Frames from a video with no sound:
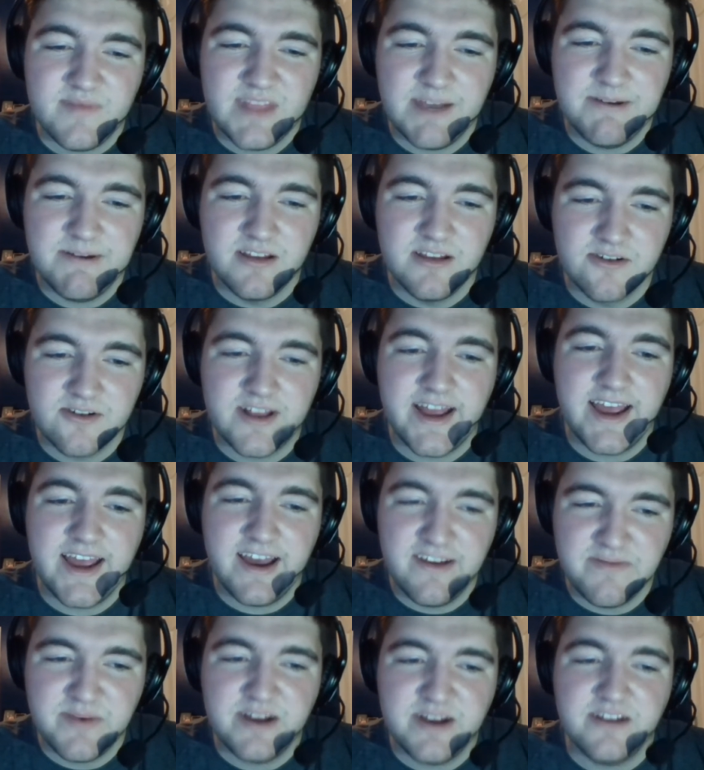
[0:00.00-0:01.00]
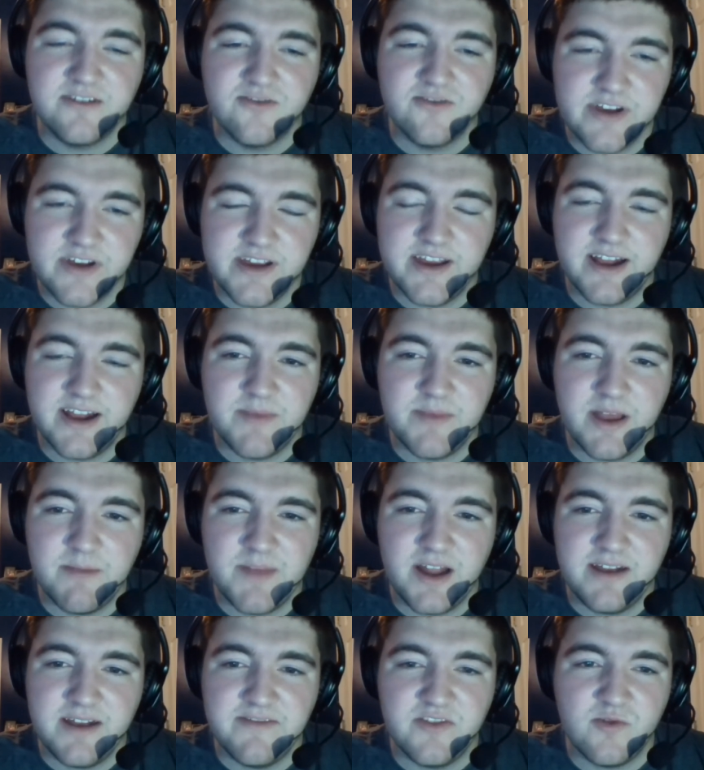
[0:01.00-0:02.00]
mean, literally, I have my degree. I'm
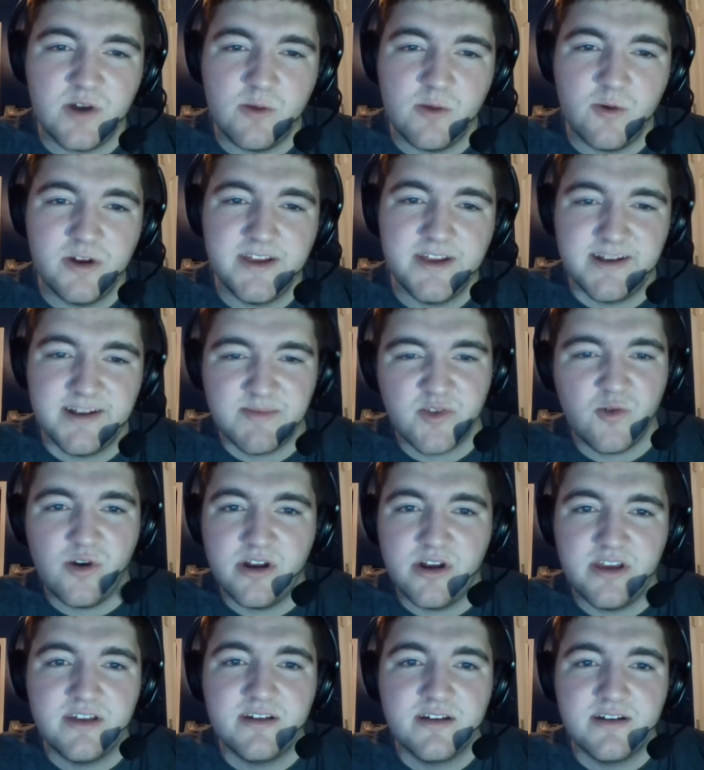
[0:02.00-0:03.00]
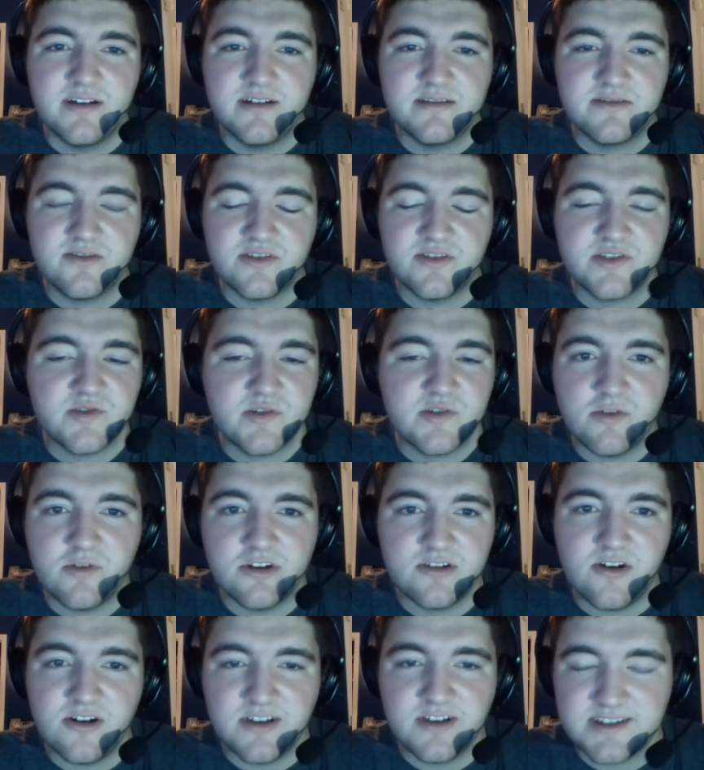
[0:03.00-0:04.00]
not even 21 yet. I'm 20. Turned 21
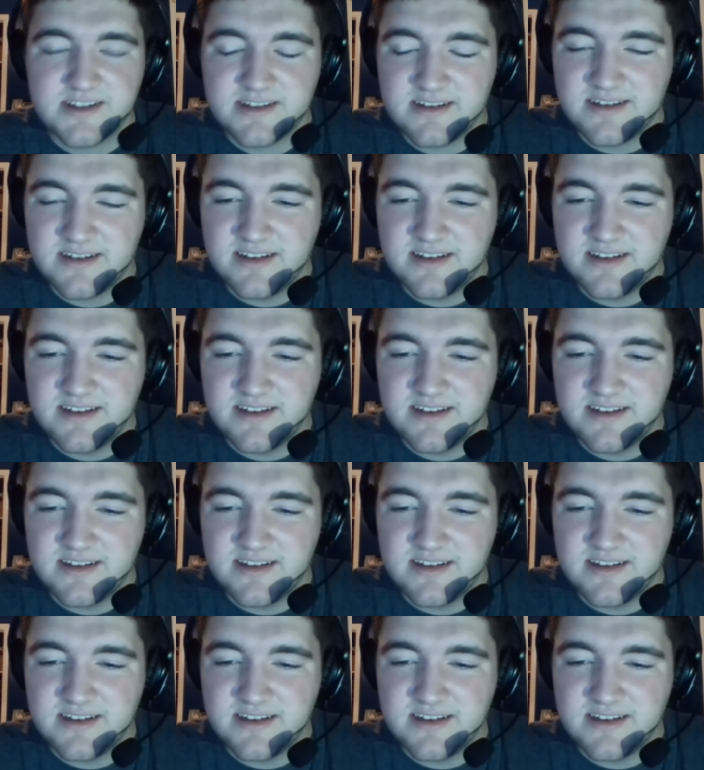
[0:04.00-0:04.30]
in August.